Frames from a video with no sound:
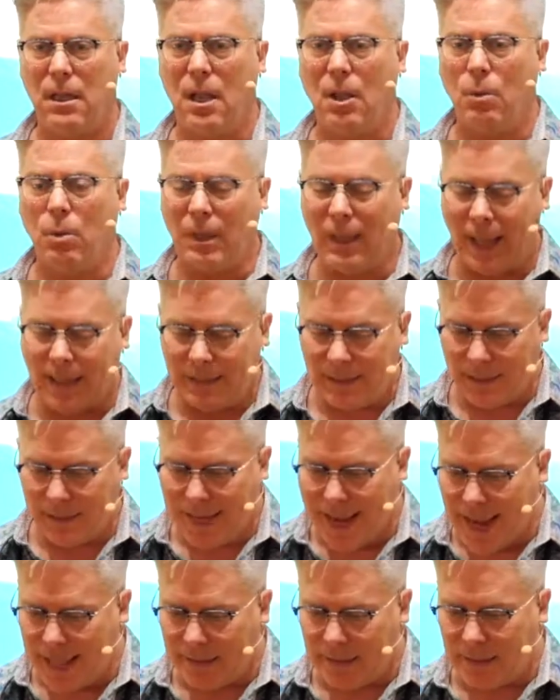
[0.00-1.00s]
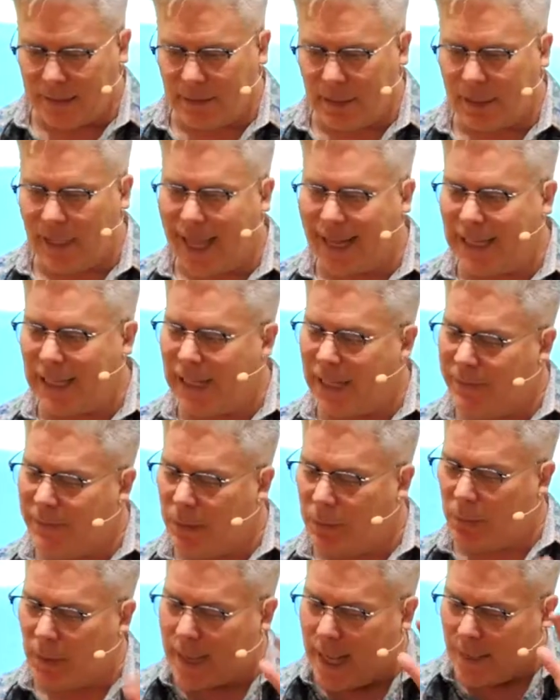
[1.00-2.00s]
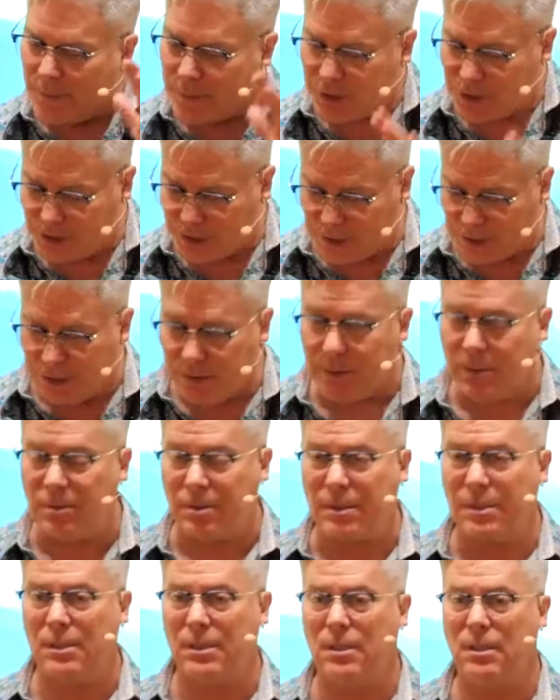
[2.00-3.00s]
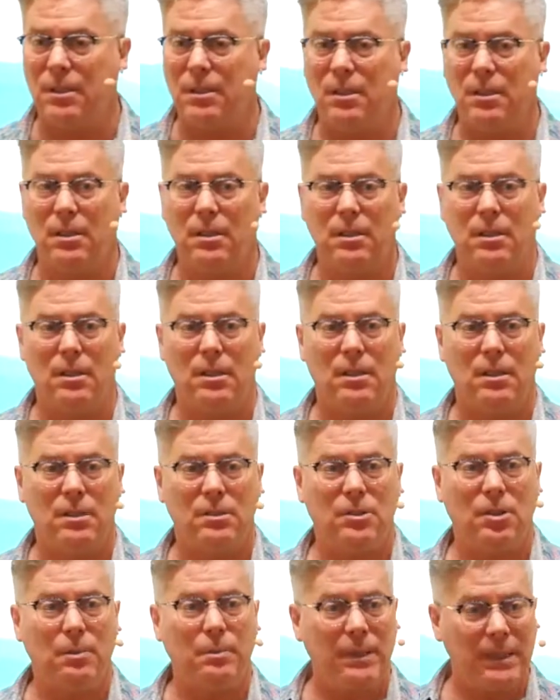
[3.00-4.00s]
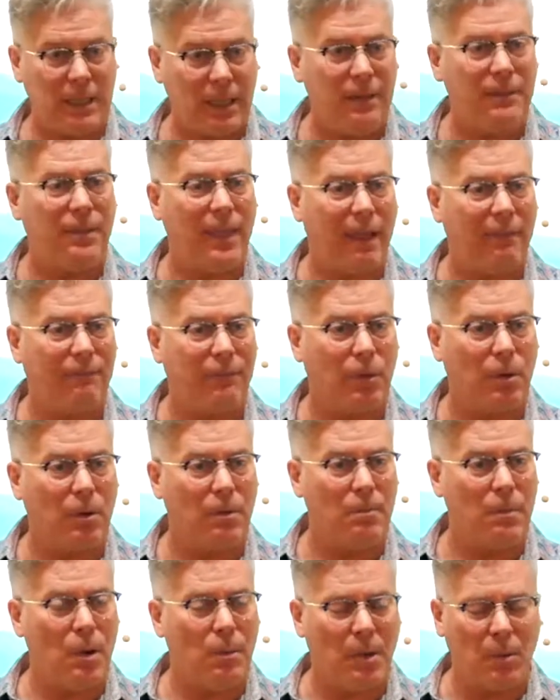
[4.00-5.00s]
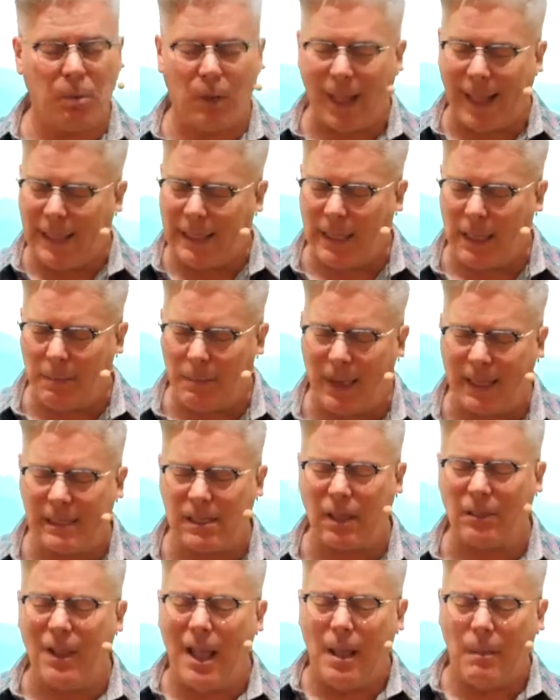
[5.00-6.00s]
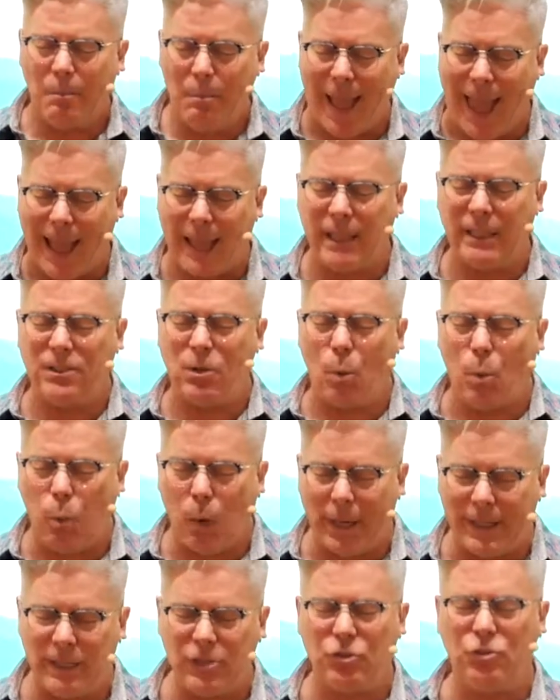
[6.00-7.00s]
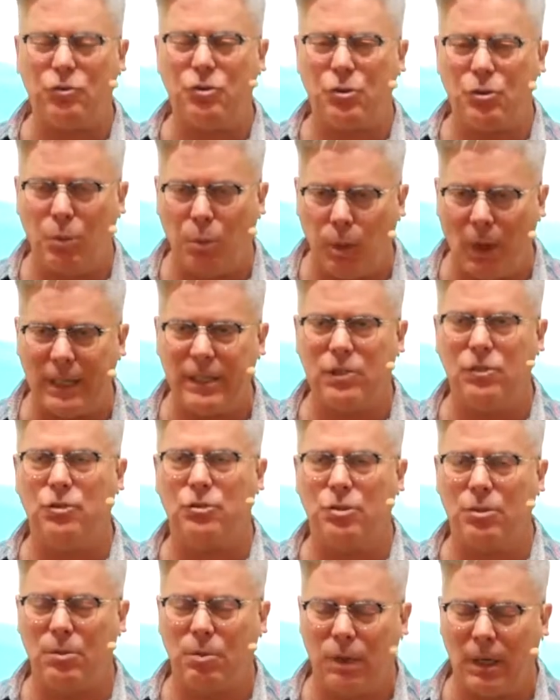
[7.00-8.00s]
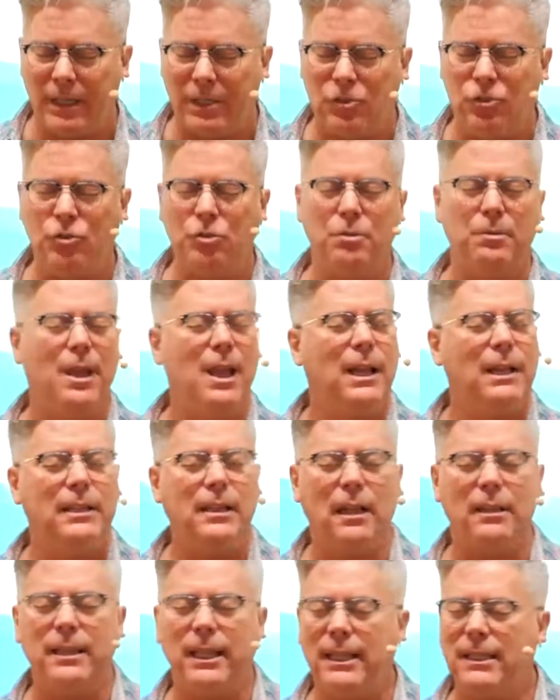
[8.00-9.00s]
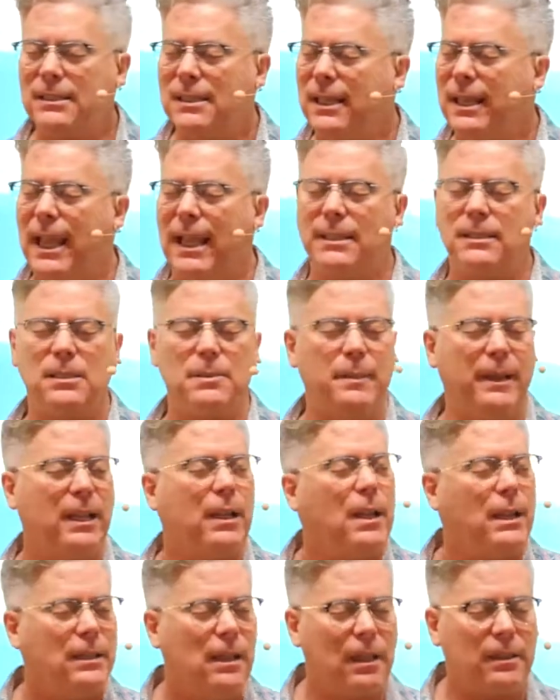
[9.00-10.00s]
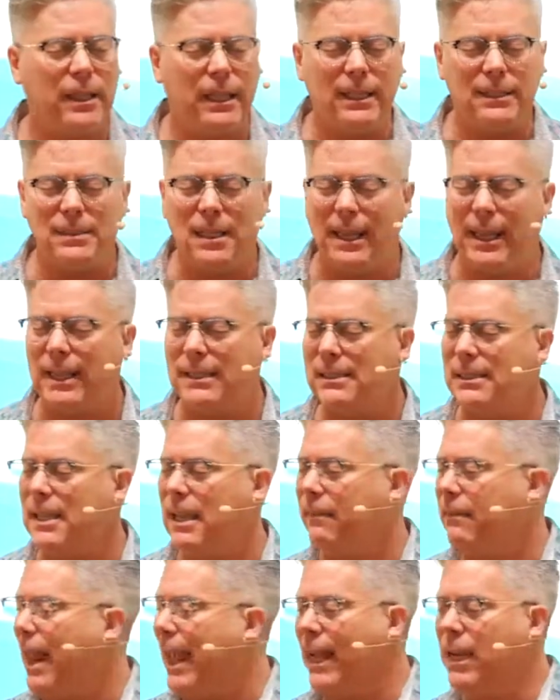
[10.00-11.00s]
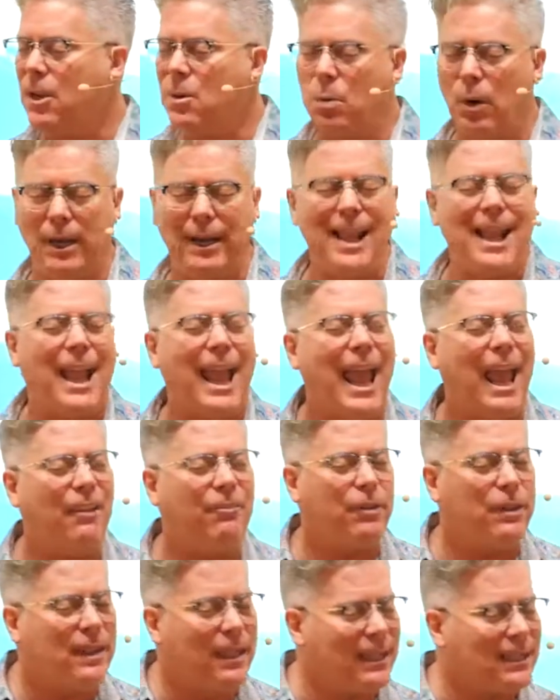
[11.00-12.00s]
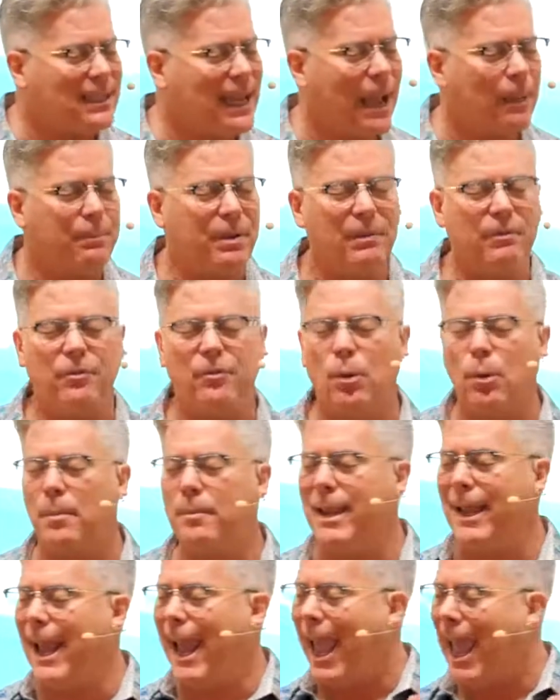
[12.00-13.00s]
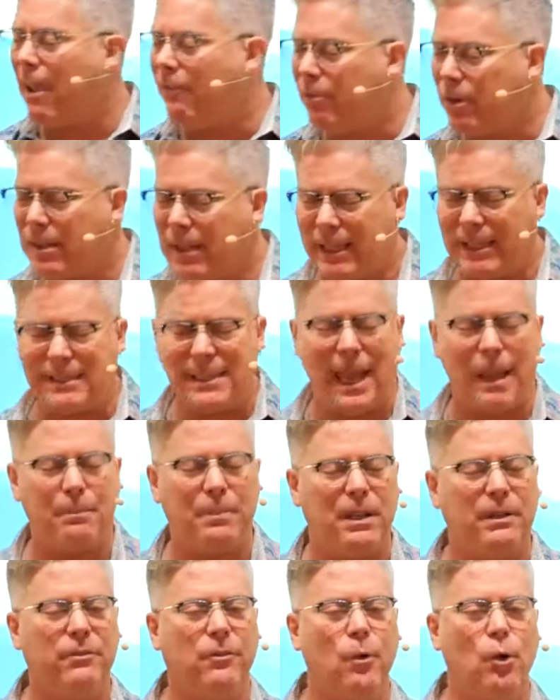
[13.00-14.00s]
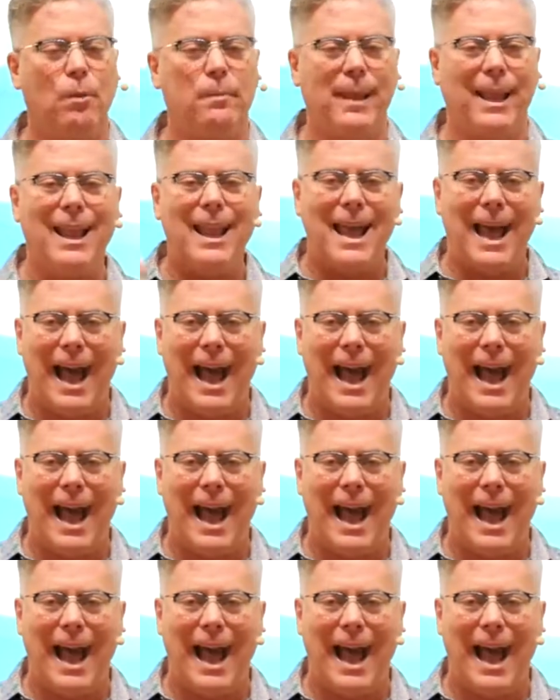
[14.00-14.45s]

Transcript: Will I stand in the light even when I'm seduced to believe that for a moment? Will I get myself back into what is true, what is true, what is true? Nothing is against me. Nothing is against anyone. Everything is happening for me. Everything is happening for me.